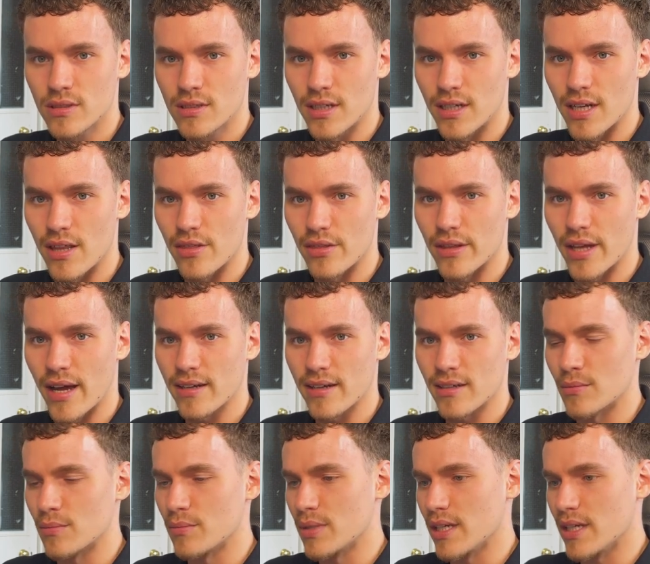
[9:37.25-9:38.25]
And then that
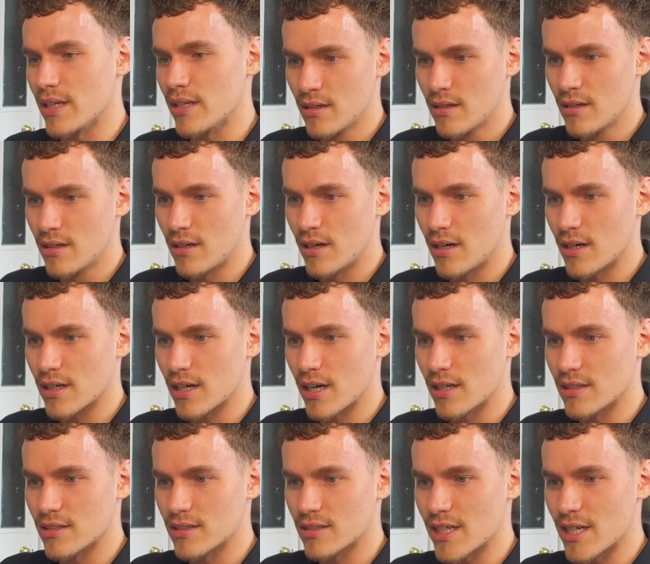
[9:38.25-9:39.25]
can be our
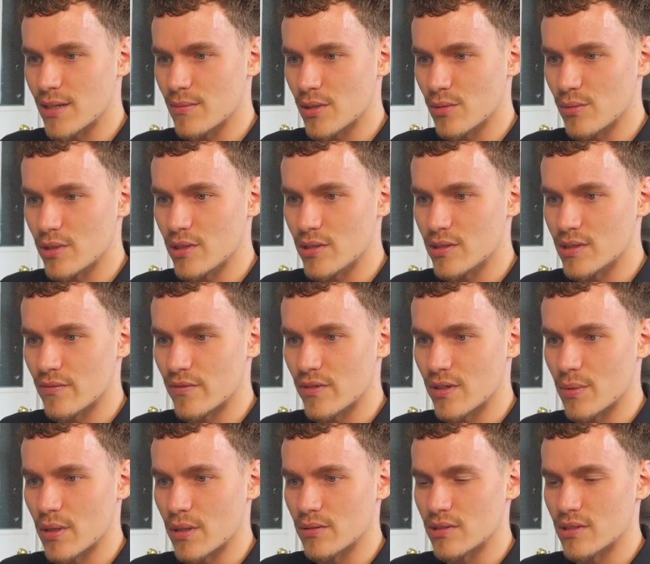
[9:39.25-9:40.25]
color scheme that we're using for the
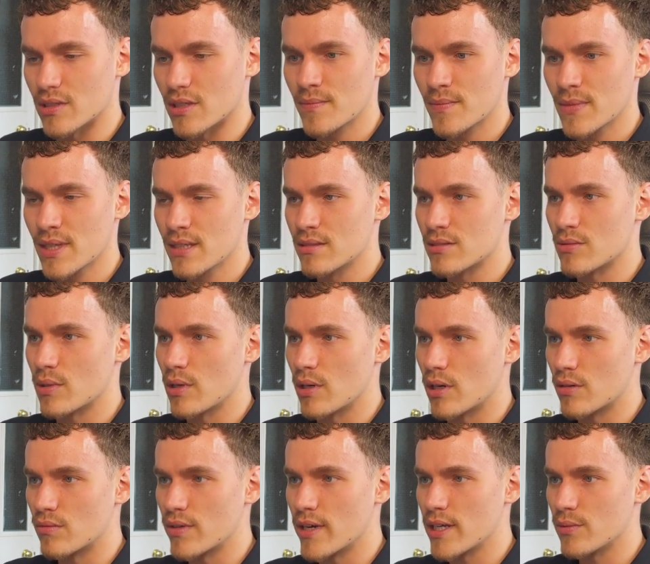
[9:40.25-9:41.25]
poster. So we've got
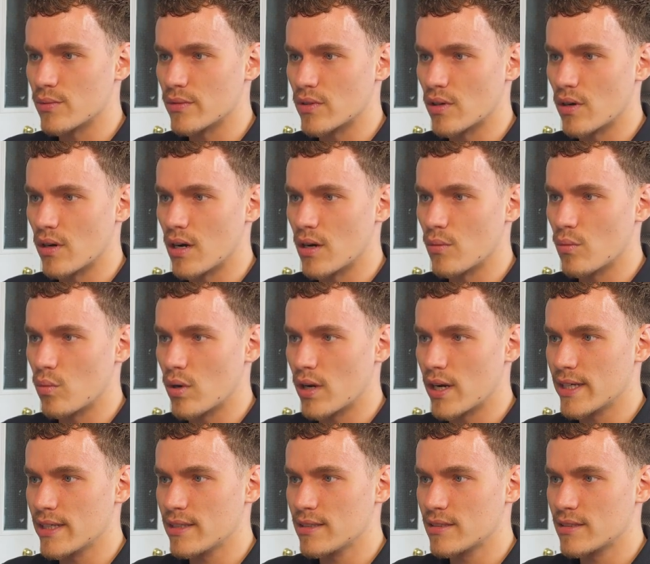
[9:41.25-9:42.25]
our red, we've got our
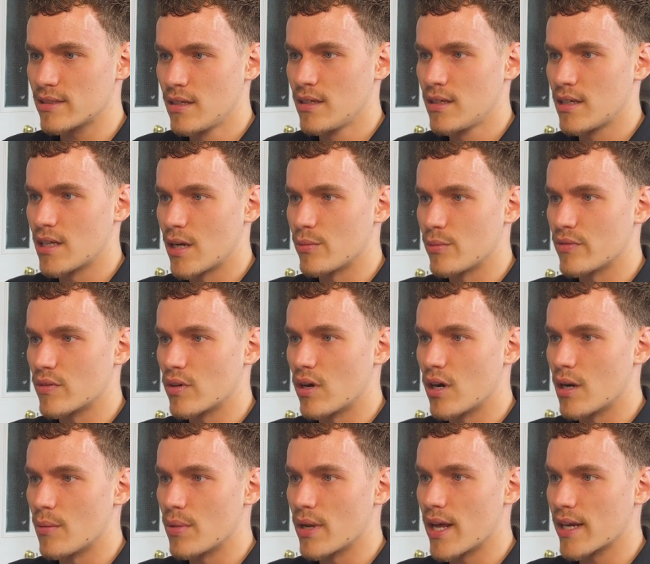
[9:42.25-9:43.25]
white, and we've got
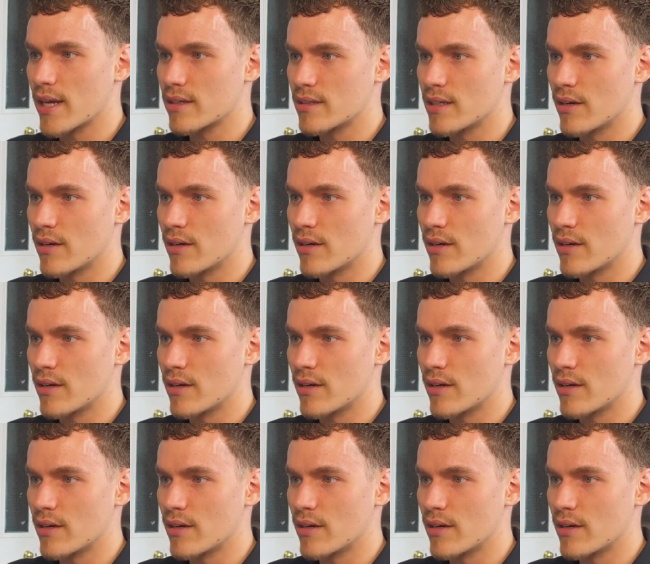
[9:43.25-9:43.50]
our black.